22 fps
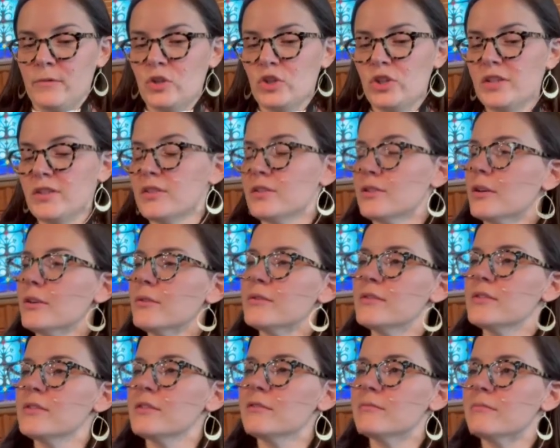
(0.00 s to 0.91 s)
She
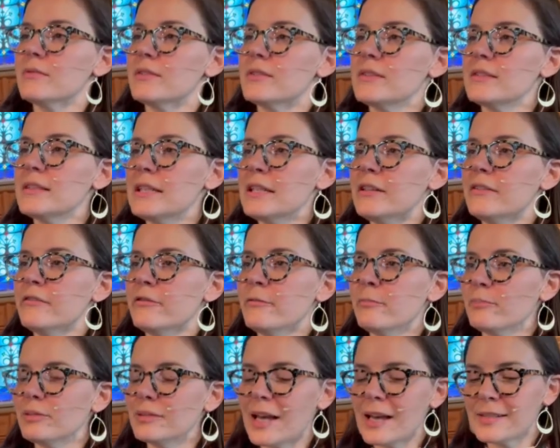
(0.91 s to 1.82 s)
starts to
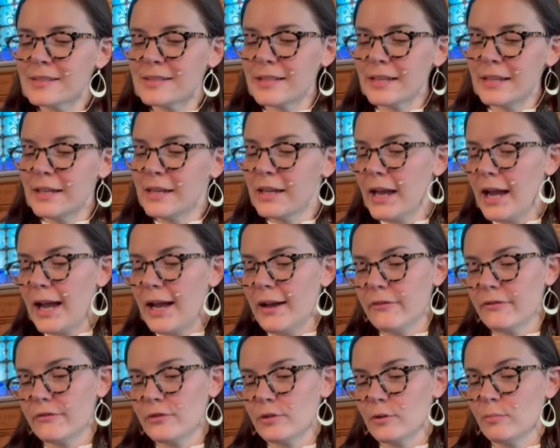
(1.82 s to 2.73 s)
receive blessing
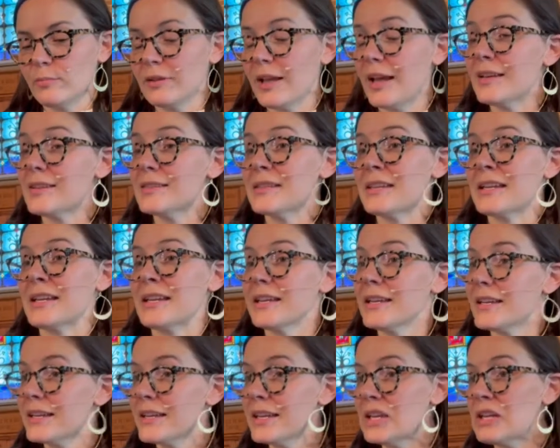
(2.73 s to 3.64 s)
after
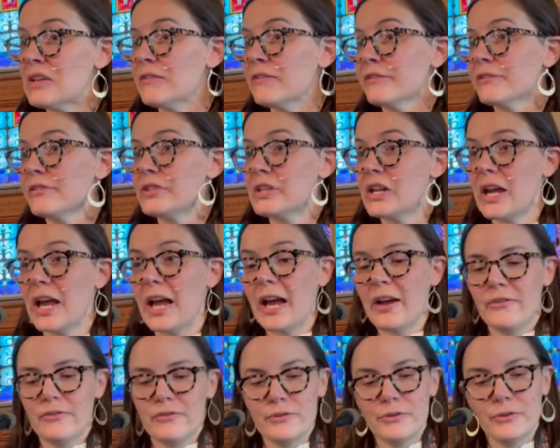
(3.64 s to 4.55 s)
blessing, gift
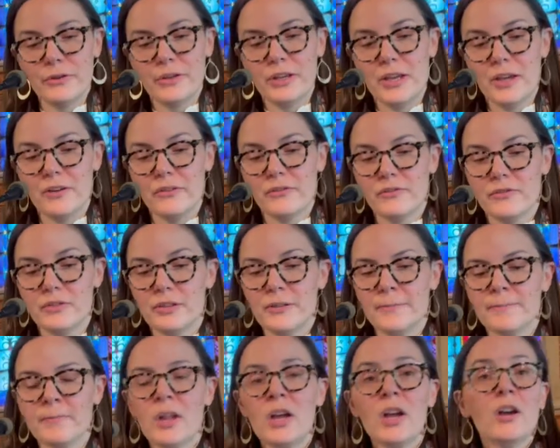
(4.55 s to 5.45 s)
after gift.
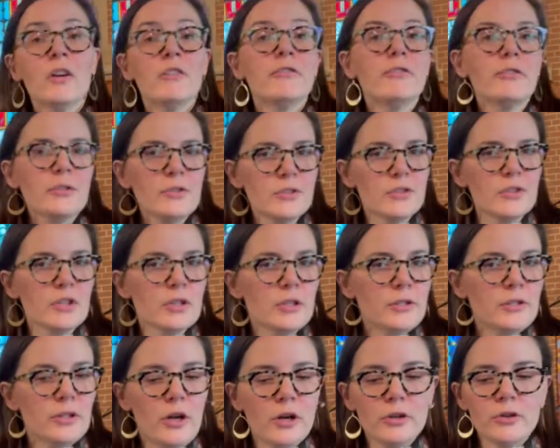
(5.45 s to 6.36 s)
First,
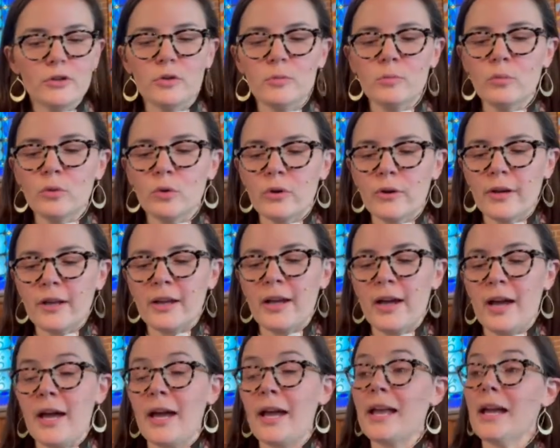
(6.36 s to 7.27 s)
her uncle
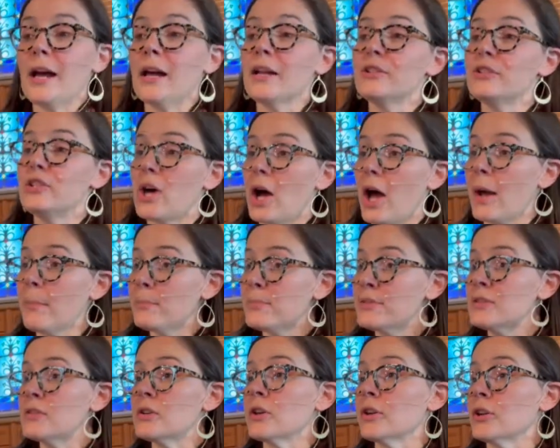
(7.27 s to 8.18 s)
Mordecai
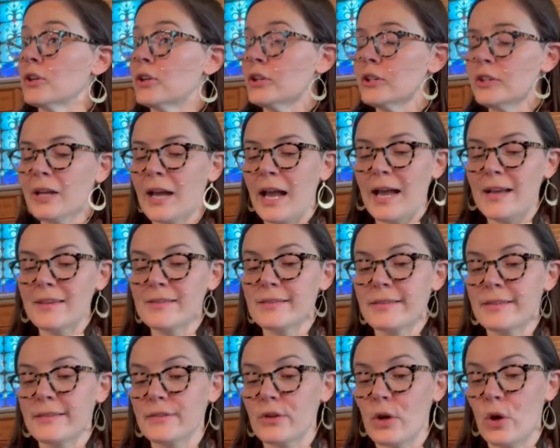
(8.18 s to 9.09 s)
adopts her
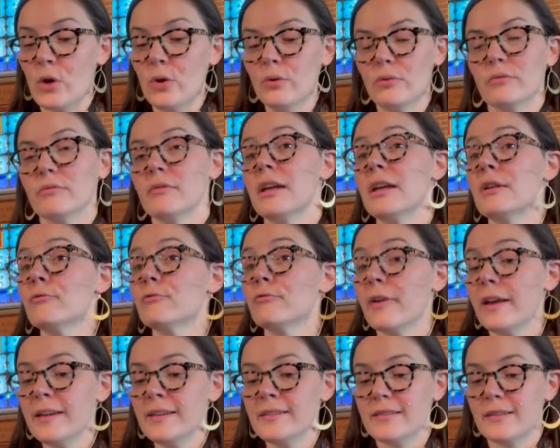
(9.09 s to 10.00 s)
as his own and
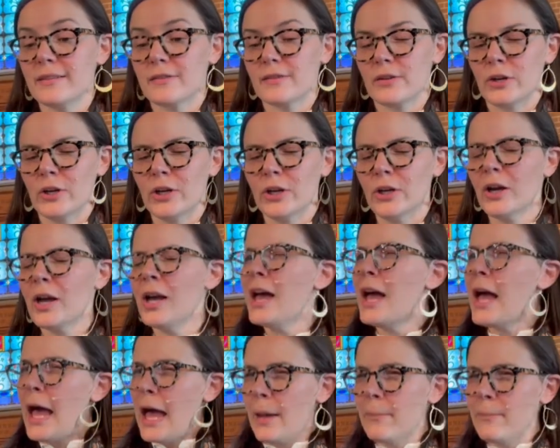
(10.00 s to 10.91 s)
raises her.
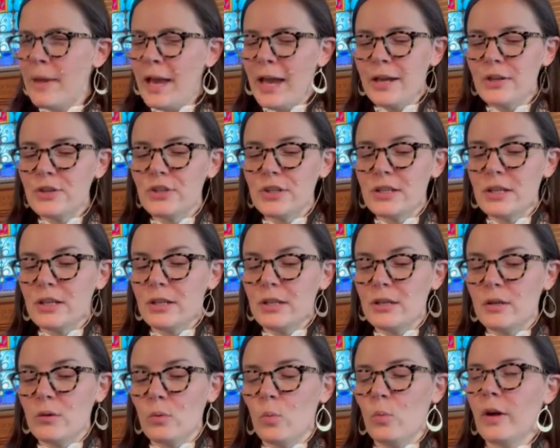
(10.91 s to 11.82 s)

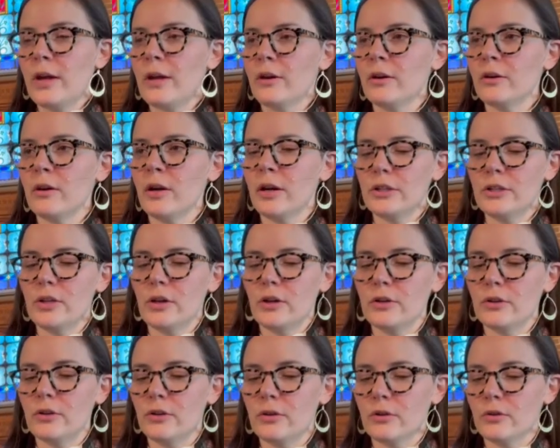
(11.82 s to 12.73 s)
Imagine where a
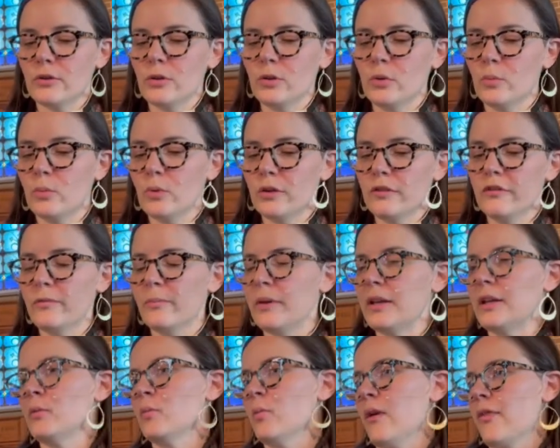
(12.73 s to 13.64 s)
young girl would have
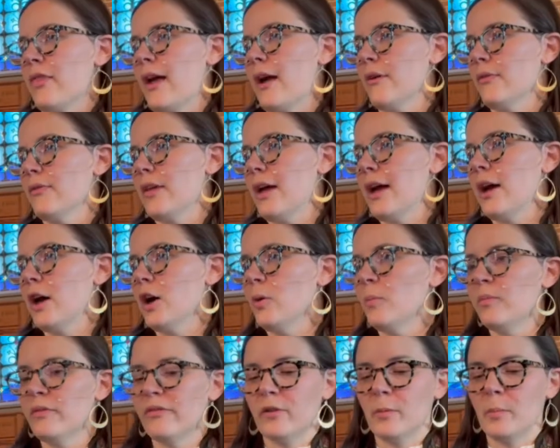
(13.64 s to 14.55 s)
been without the
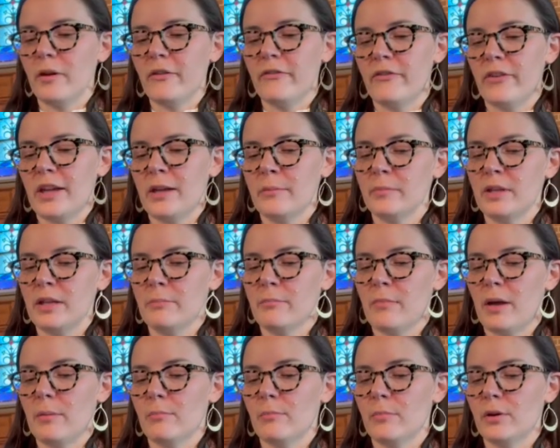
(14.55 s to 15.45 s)
help from a family
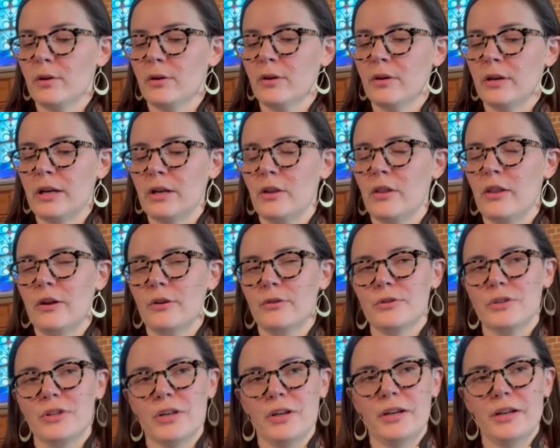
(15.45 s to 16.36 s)
member in
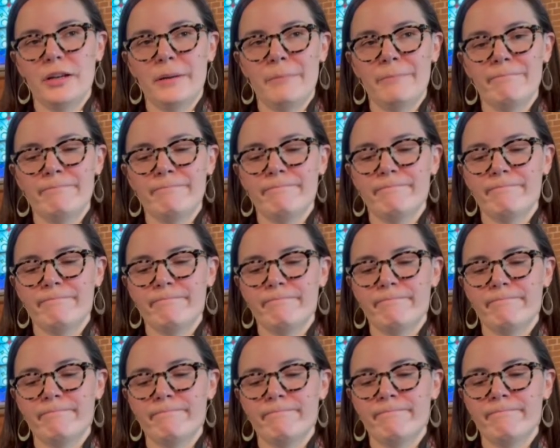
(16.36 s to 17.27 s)
their time.
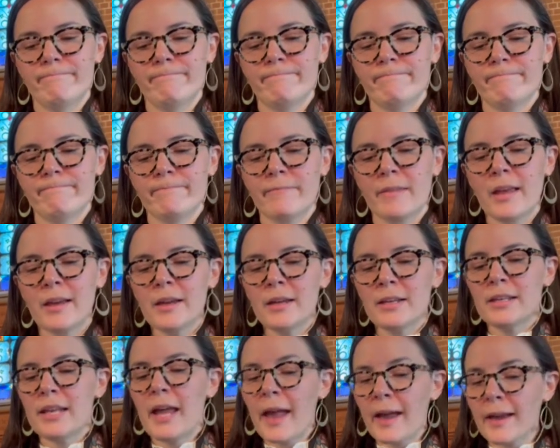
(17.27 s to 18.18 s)

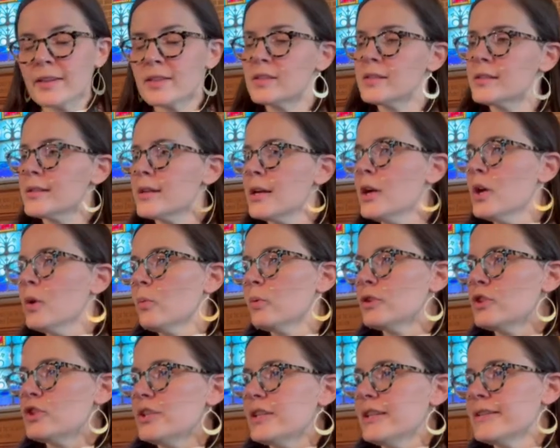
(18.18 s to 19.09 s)
Next,
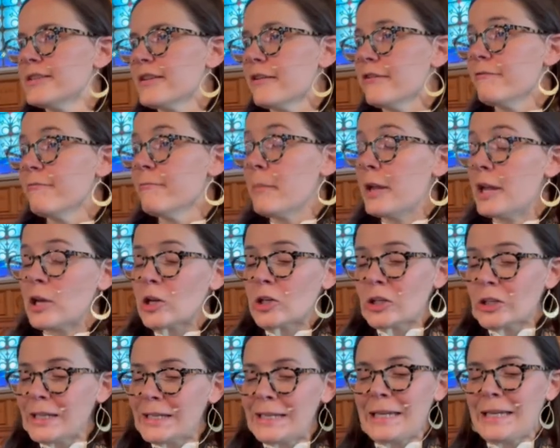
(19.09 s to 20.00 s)
when she's of
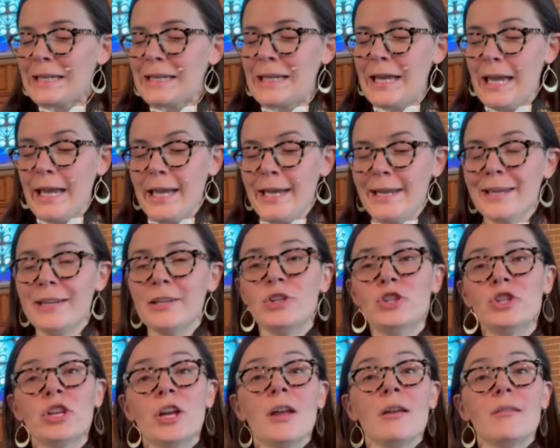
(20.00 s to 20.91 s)
marrying
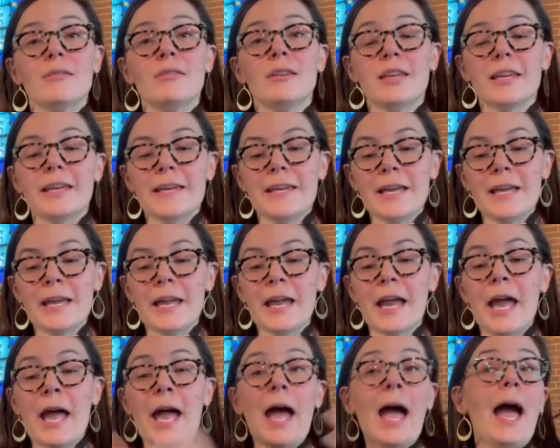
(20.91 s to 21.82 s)
age, the king
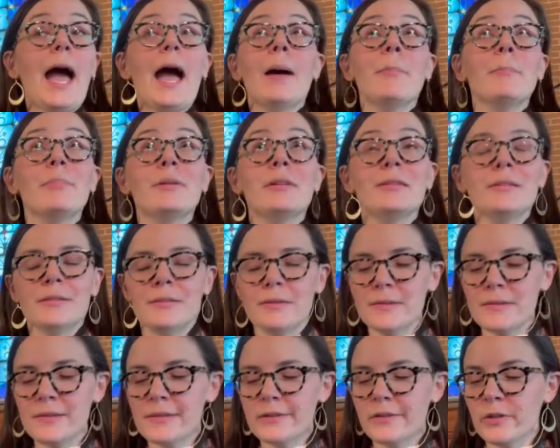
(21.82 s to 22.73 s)

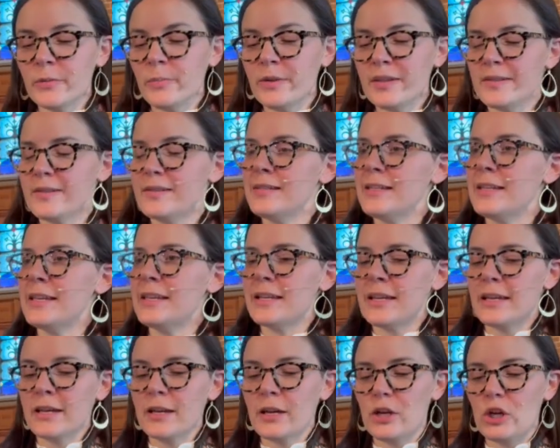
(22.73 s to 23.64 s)
happens to be
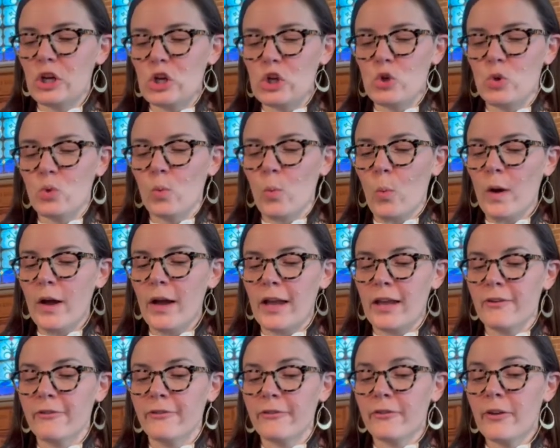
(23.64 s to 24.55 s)
seeking a new
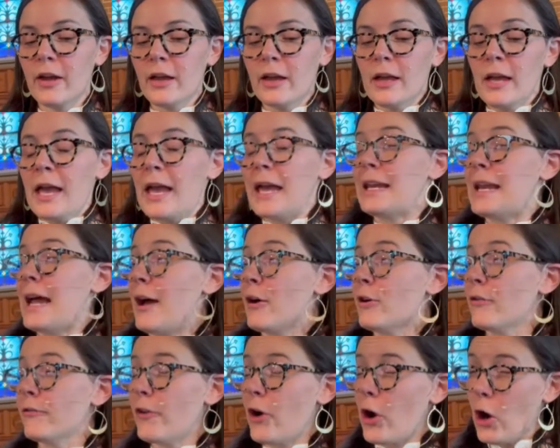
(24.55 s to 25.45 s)
wife. And
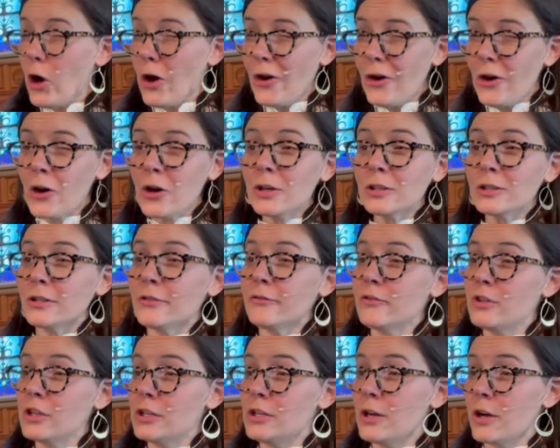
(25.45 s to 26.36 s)
out of all
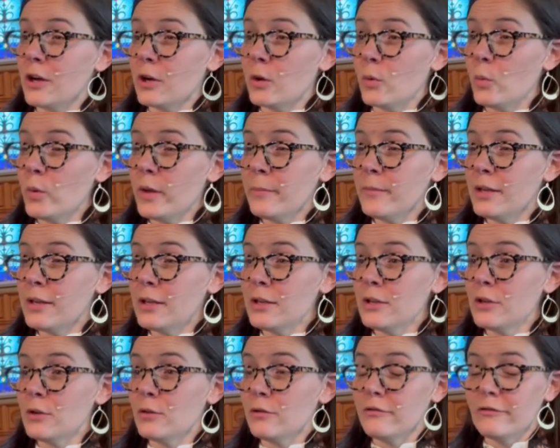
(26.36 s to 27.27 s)
of the young
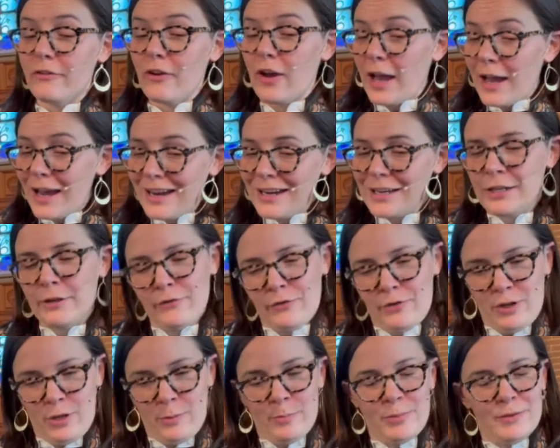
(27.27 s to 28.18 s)
women who vied
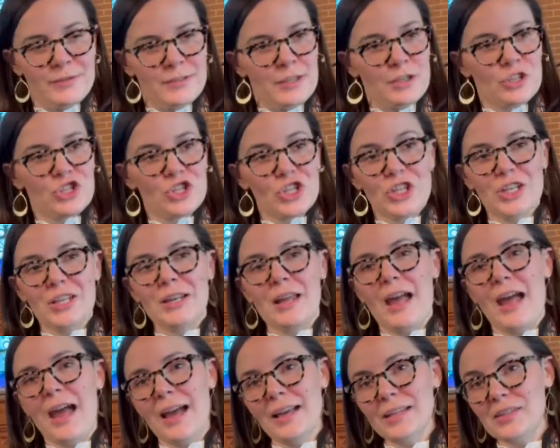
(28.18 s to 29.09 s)
for the position,
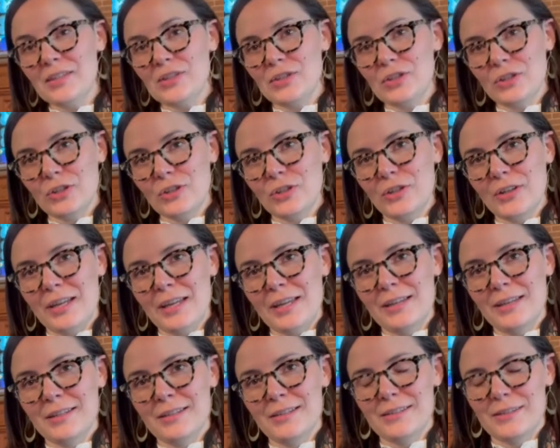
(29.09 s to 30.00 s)
Esther
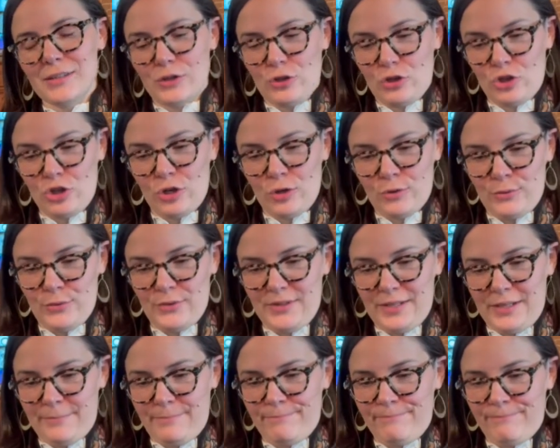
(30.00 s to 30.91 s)
is
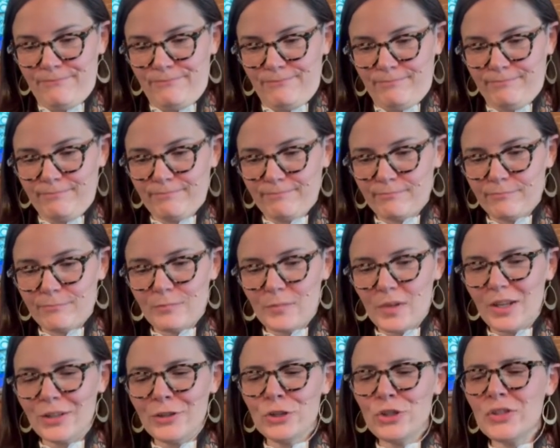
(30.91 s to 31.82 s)
chosen.
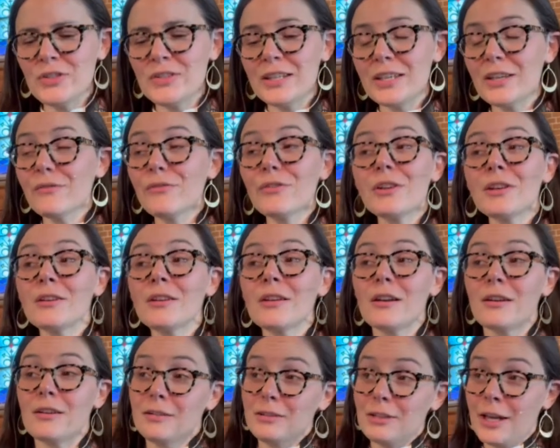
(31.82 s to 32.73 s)
She's given
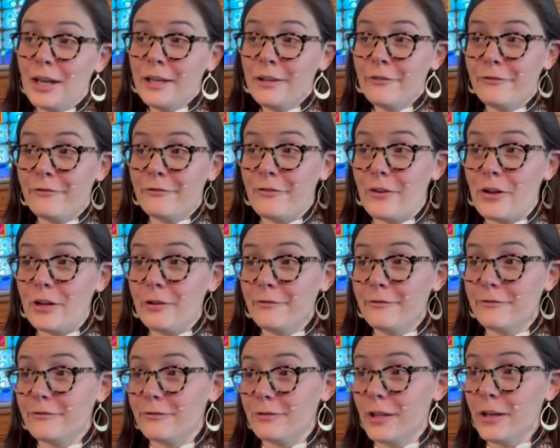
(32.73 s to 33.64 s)
a life
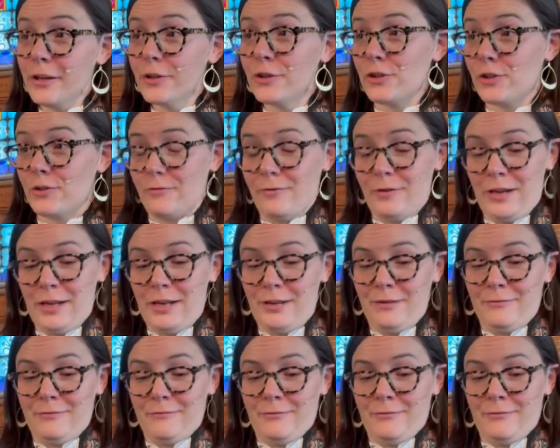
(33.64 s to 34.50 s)
of luxury.